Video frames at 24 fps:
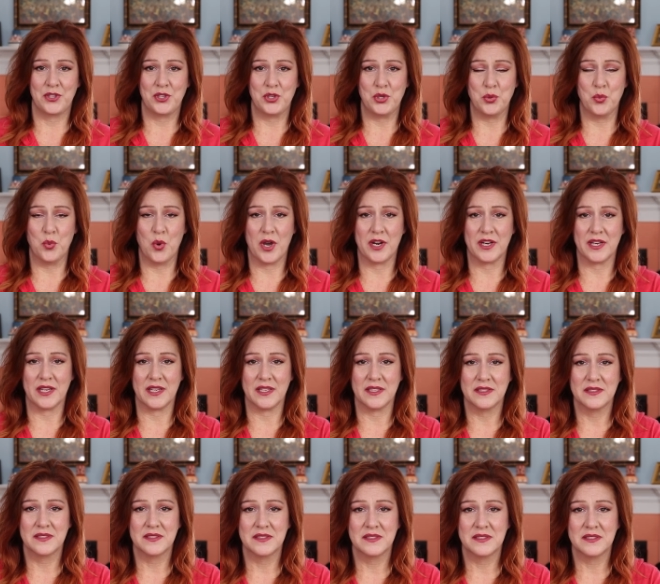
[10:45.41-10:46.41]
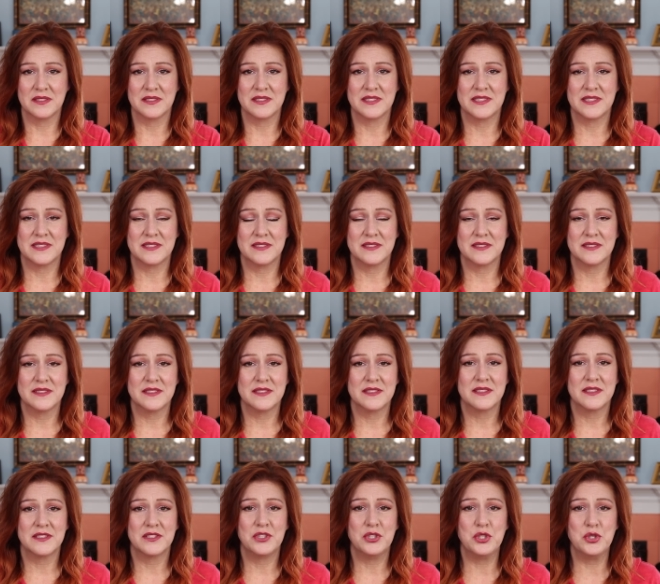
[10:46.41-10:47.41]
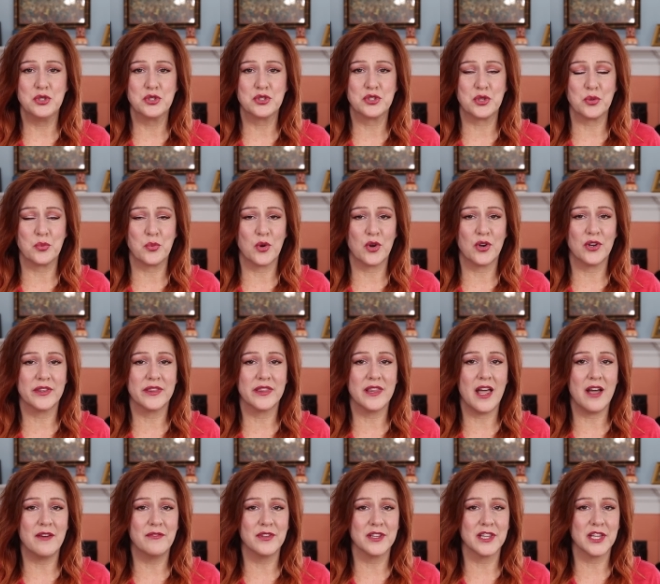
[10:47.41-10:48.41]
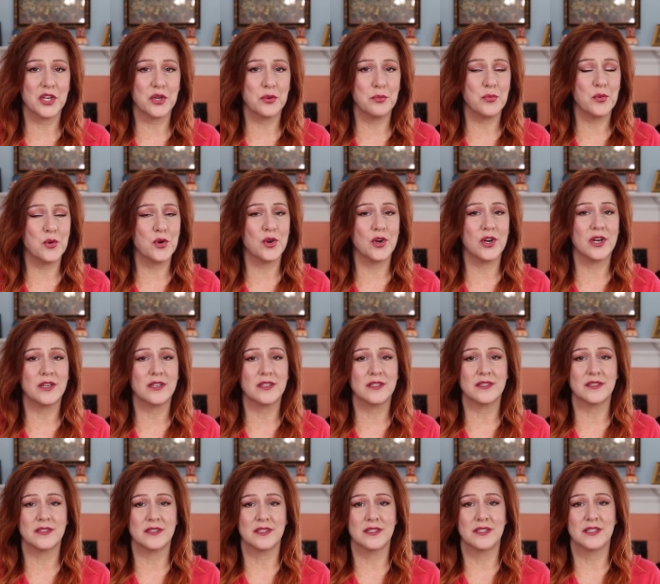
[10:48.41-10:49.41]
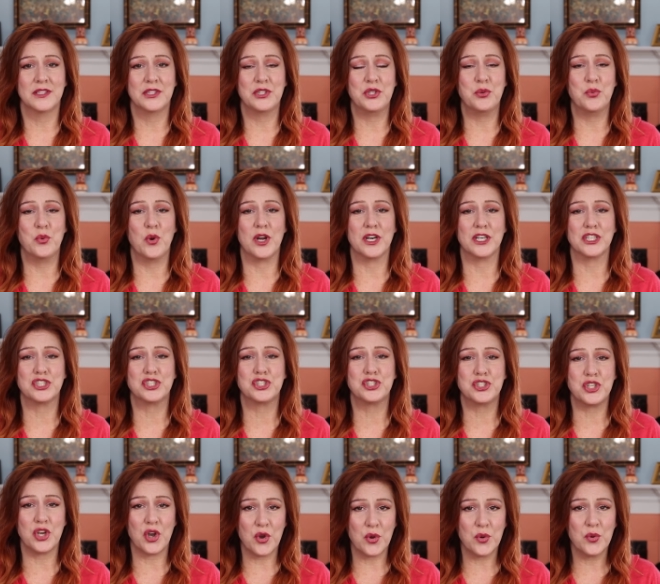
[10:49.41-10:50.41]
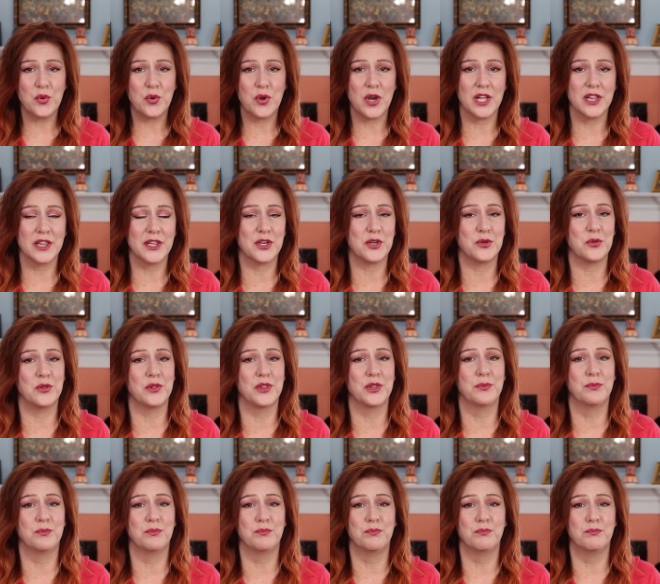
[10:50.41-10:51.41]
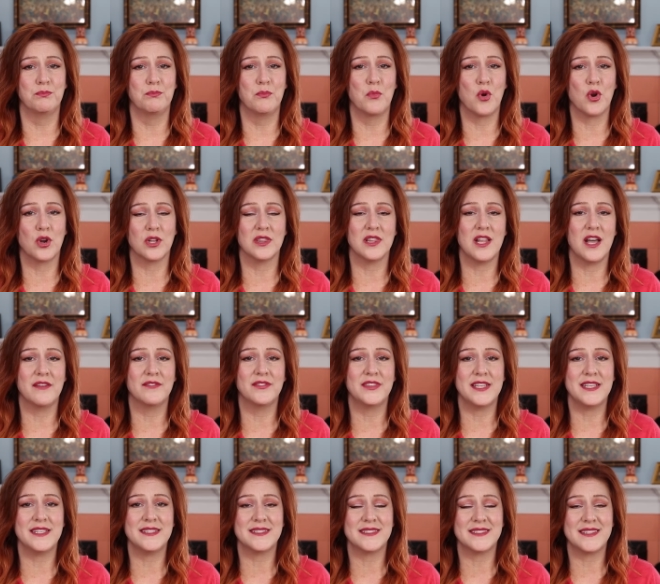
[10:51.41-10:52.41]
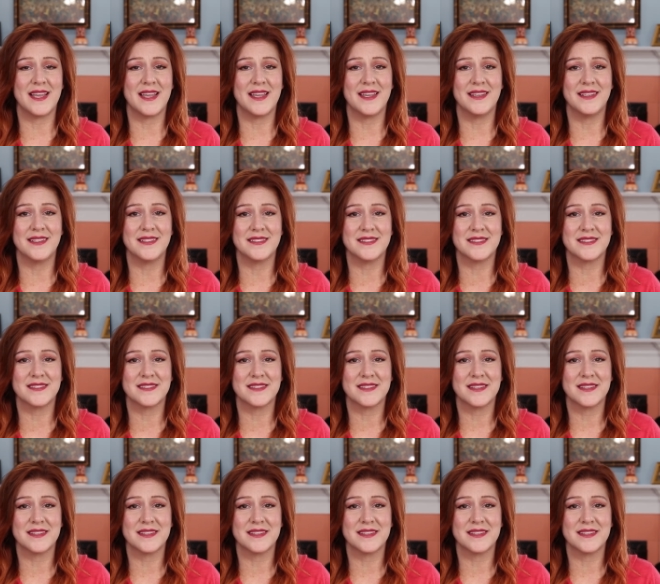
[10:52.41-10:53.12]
You want to use the word love a little more. You want to show a little more love these days.